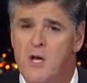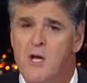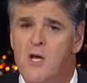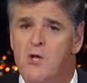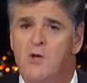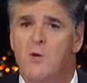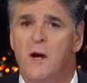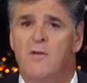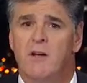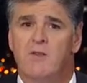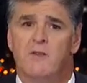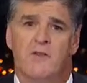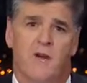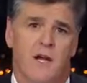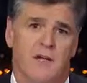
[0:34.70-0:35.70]
new evidence
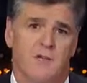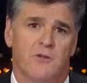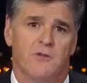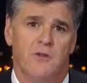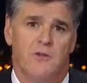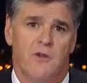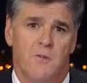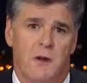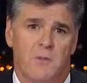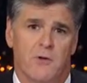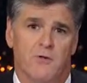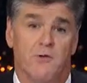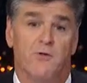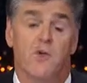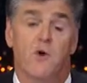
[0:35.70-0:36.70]
tonight that senior members
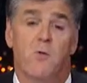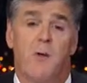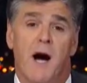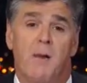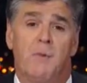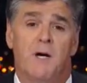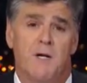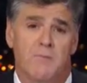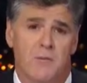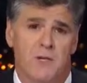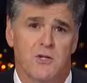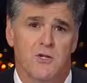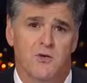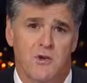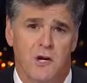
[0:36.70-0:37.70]
of the Obama
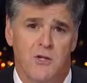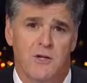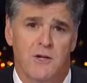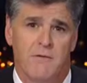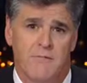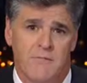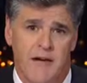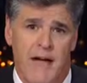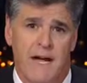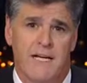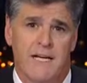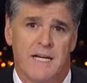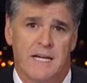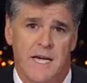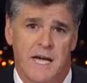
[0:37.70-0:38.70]
administration, in fact,
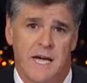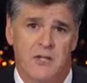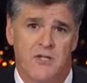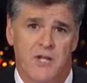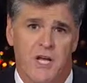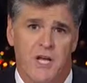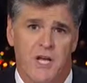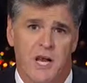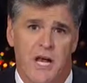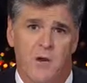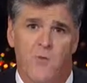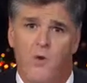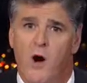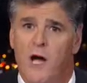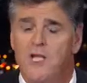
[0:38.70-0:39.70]
engaged in a
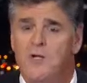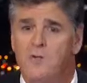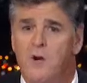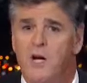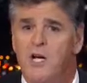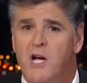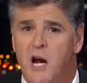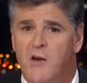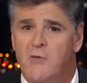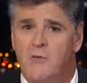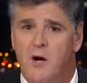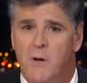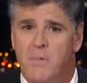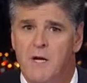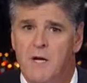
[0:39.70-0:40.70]
widespread
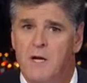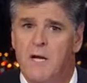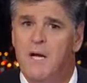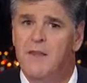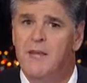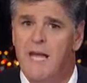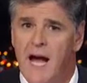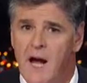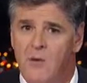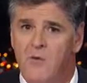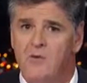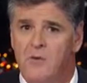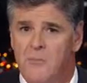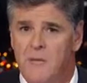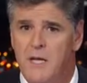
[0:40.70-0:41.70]
cover-up in the hours
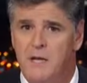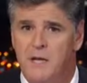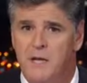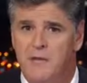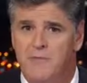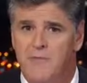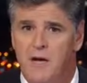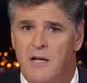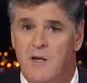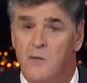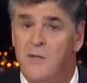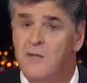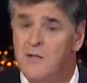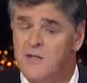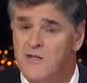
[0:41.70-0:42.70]
immediately following
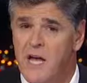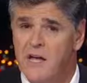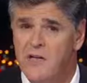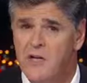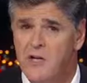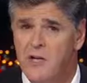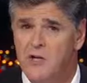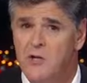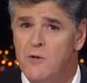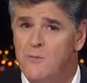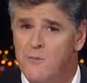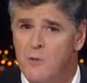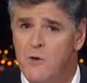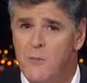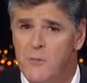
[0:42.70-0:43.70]
the assassination of
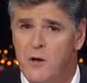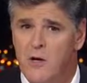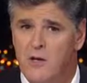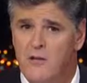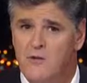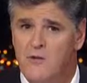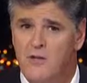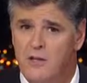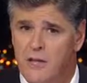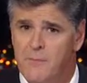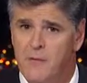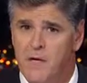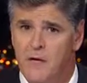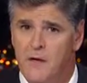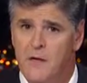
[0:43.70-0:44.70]
4 Americans in
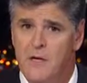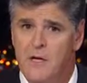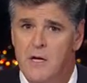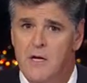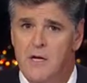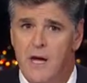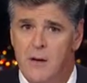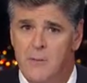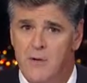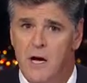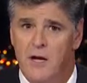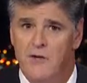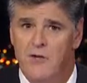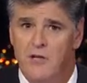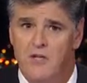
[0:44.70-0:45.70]
Libya. Now,
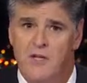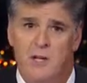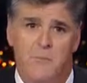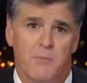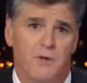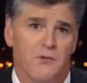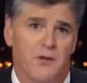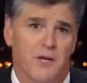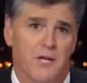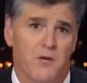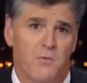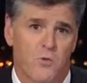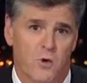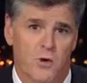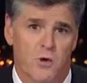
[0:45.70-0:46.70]
beyond just their misleading
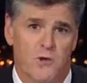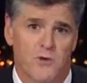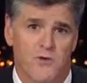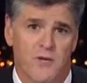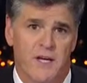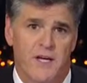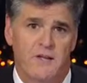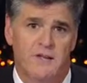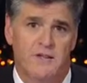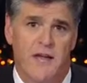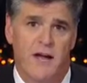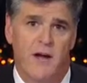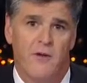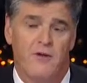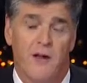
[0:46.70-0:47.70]
words, it is
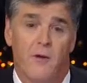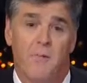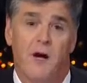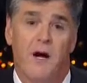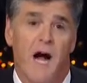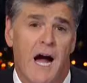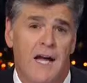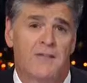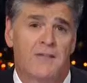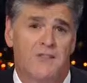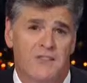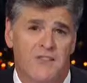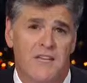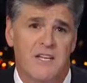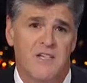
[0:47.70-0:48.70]
now their
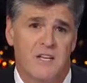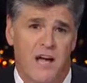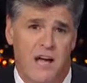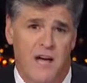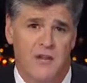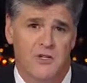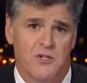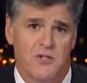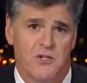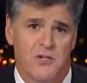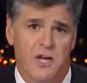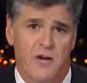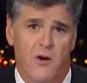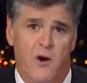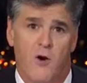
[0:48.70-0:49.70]
behind-the-scenes actions
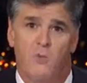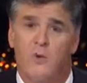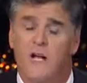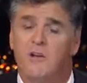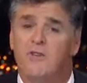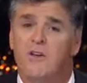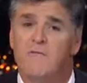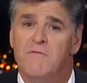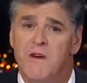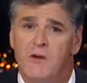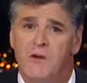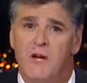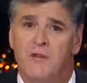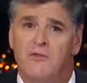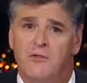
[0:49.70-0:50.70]
that are raising
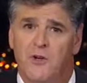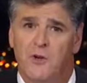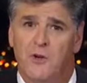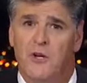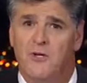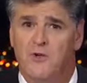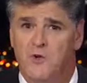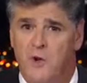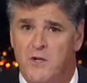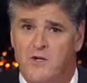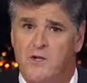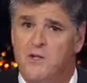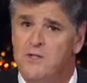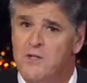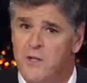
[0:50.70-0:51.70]
very serious
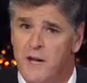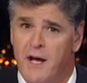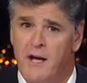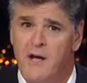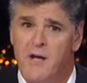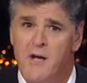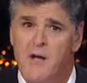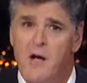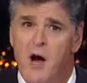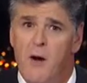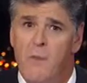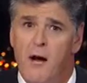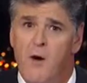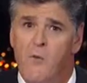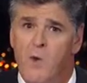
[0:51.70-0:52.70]
questions tonight
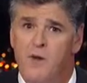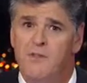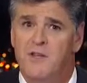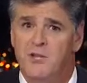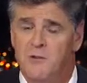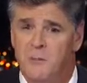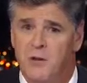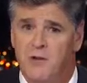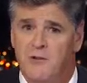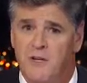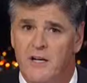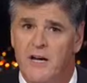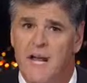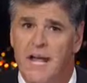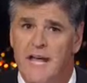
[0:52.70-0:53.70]
about what this
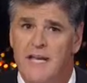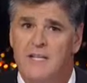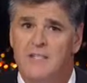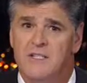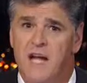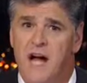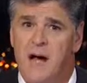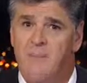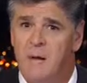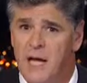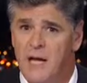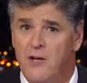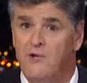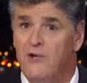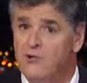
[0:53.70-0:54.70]
president and his top
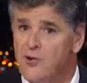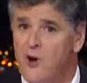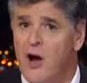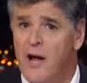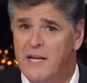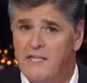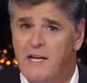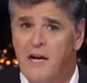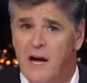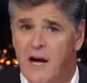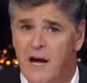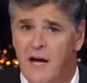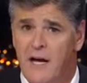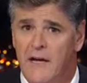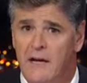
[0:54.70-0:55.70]
aides are trying to
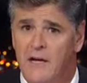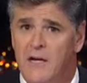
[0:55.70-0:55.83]
hide.